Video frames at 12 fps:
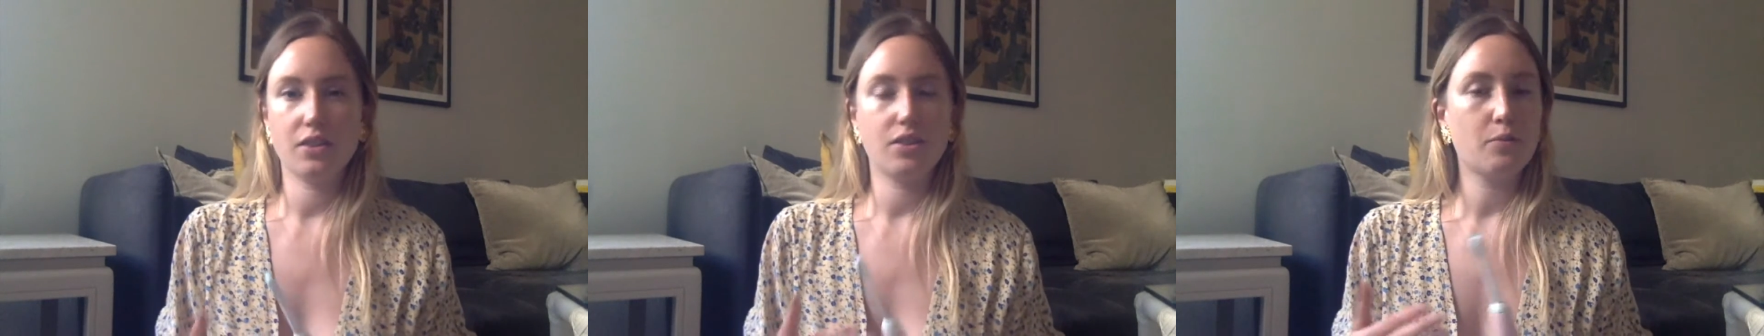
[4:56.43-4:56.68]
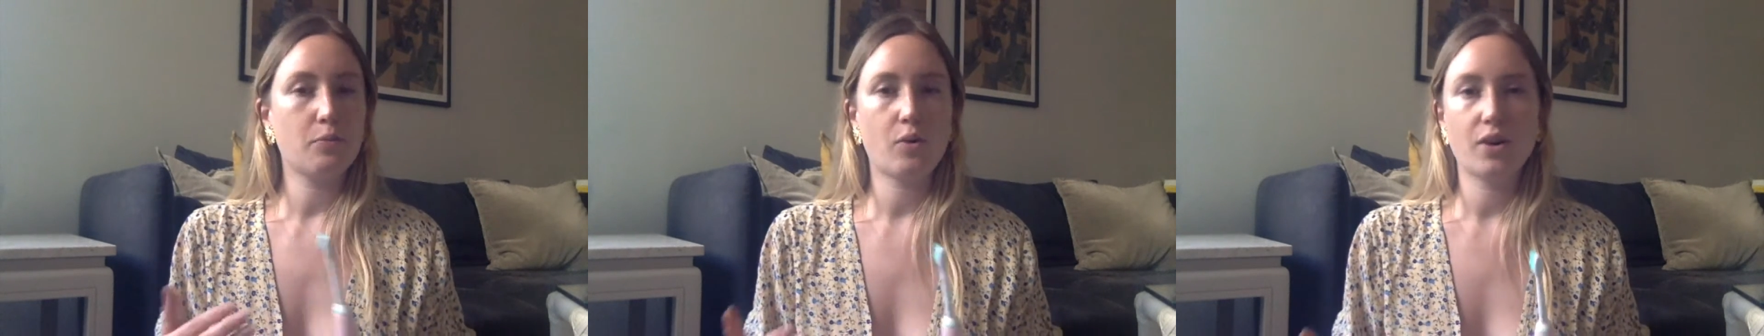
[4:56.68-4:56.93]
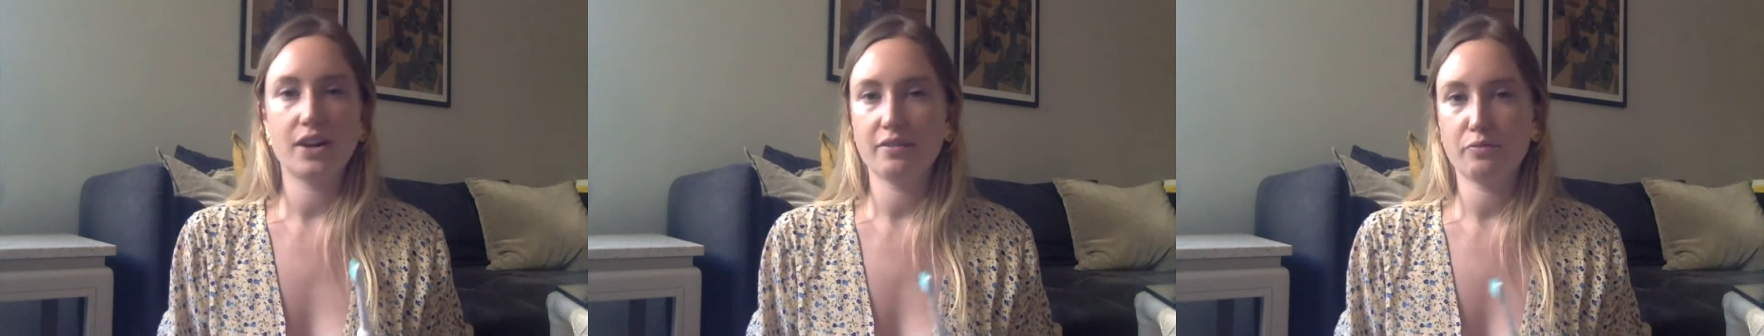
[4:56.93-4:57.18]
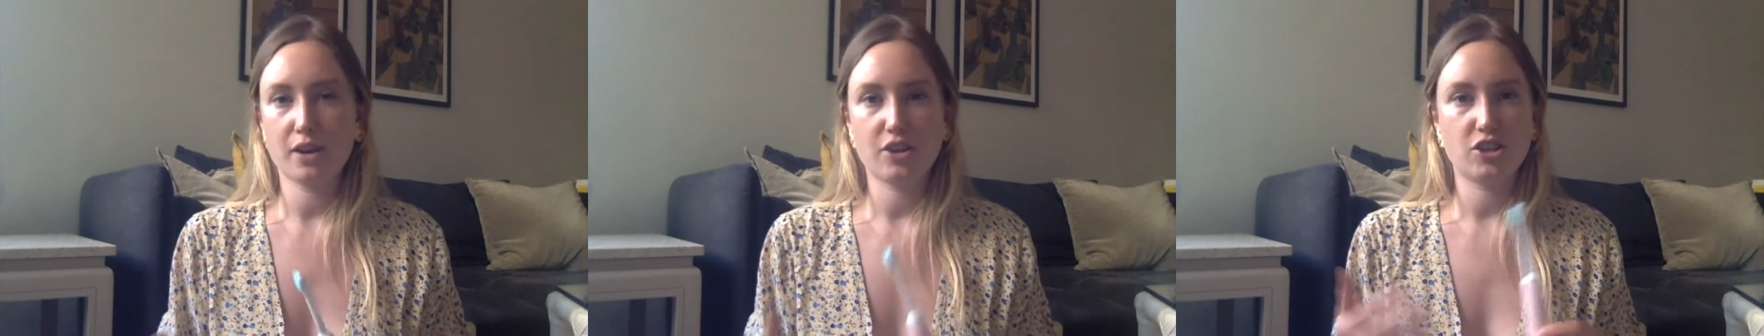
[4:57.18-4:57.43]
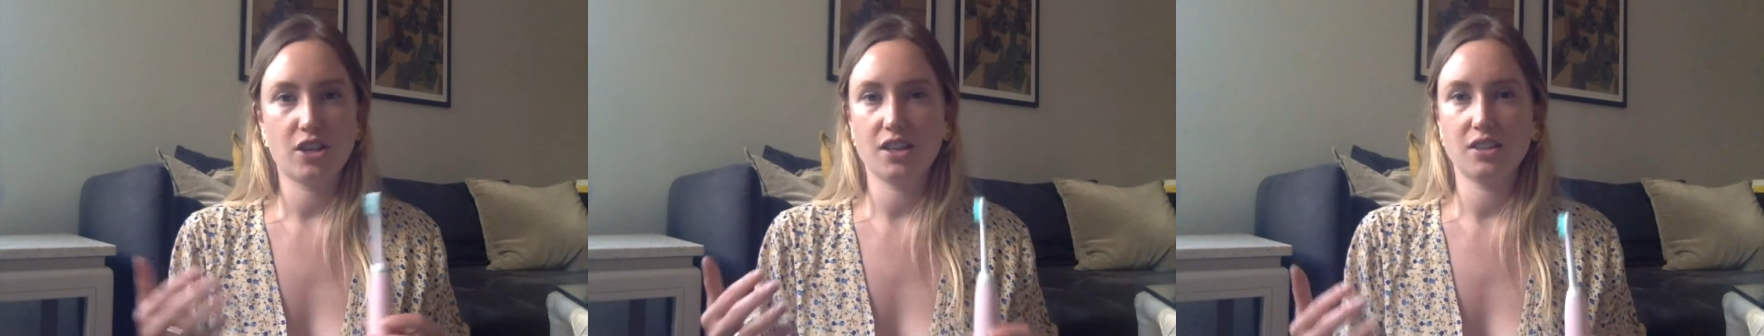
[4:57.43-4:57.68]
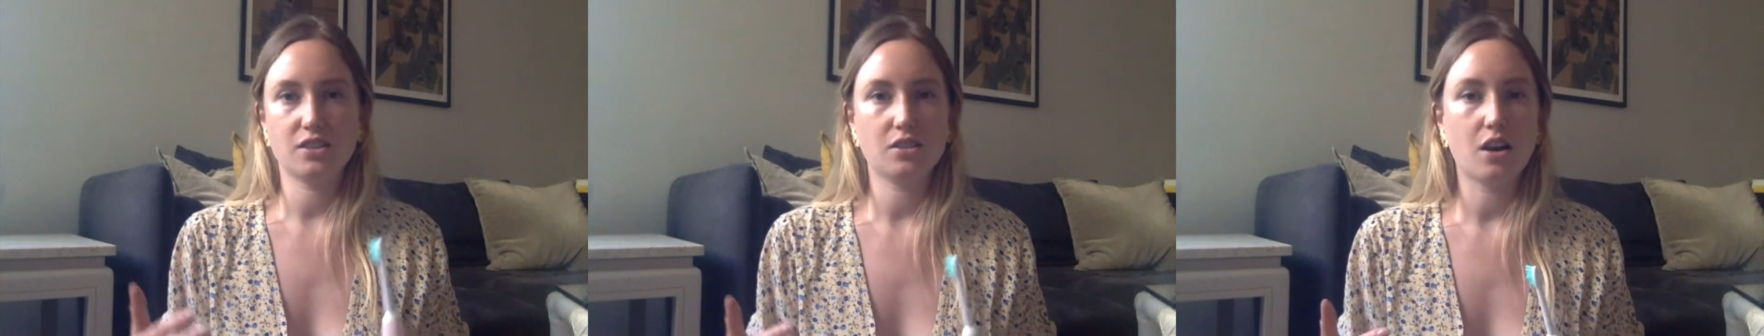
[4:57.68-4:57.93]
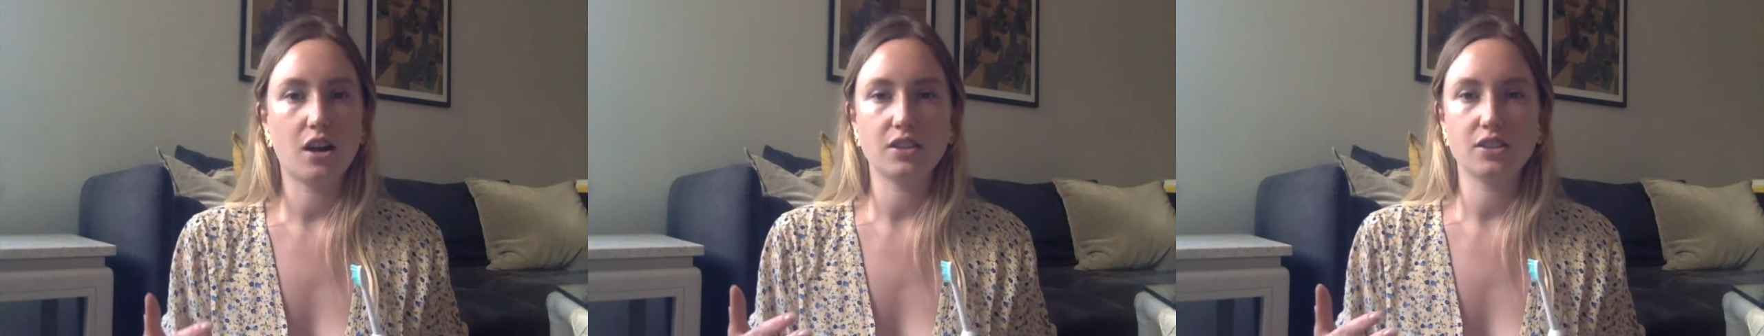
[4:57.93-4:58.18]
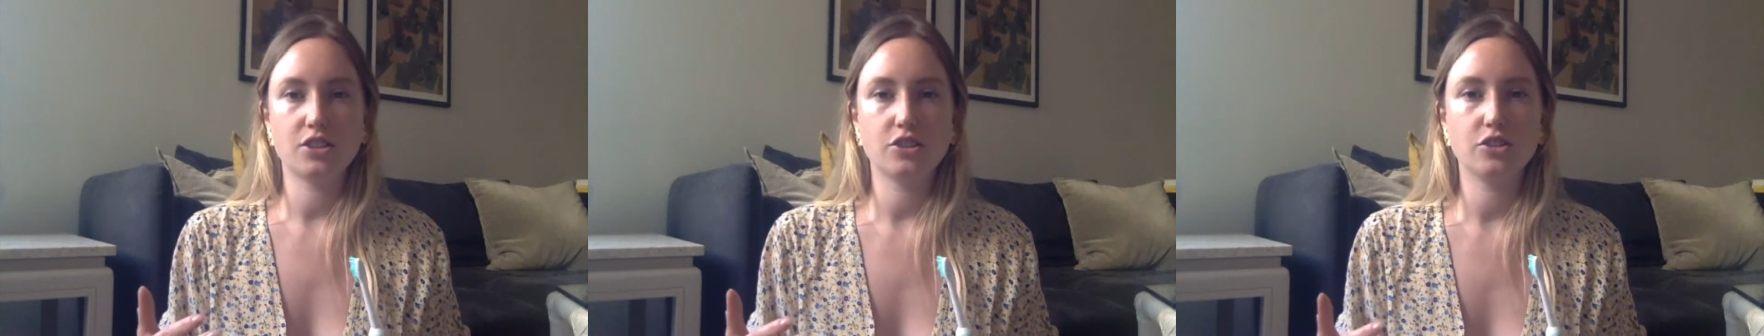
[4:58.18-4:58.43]
The point of brushing is not
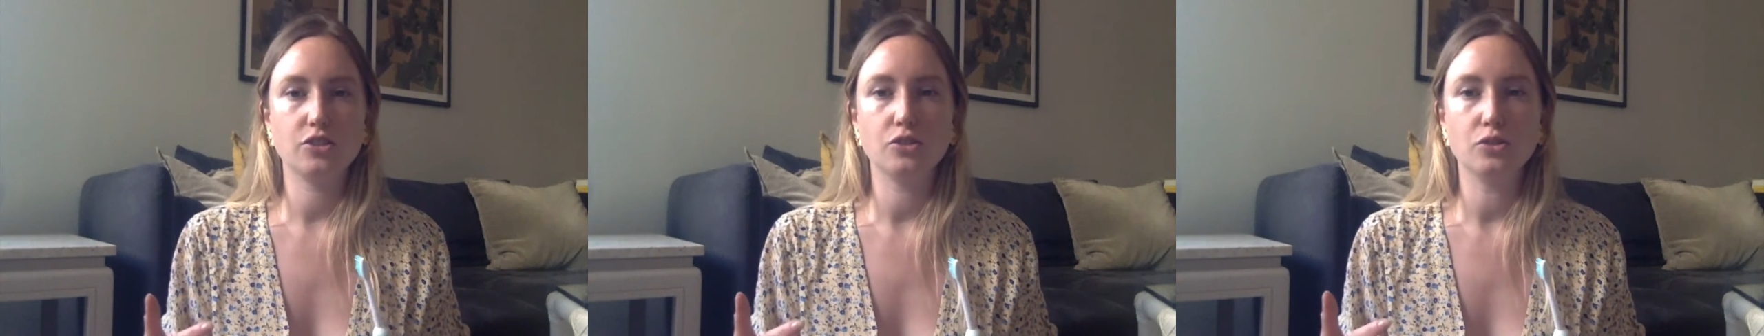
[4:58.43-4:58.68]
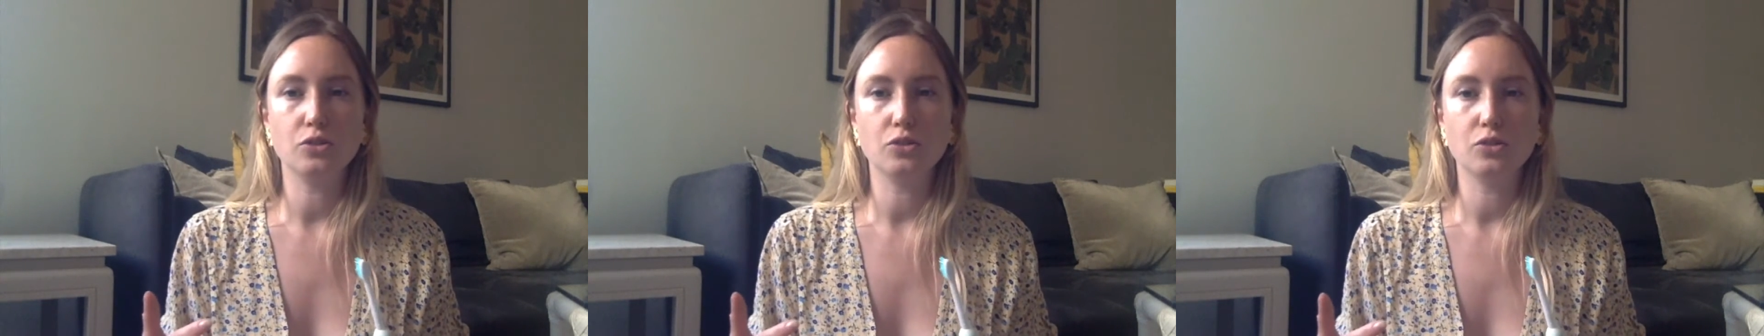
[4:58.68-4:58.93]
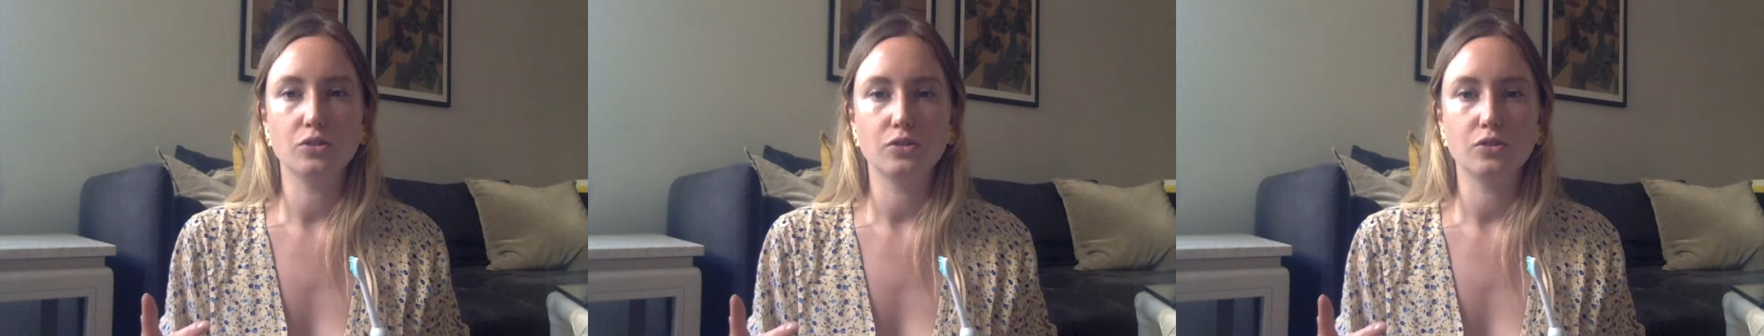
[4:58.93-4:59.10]
to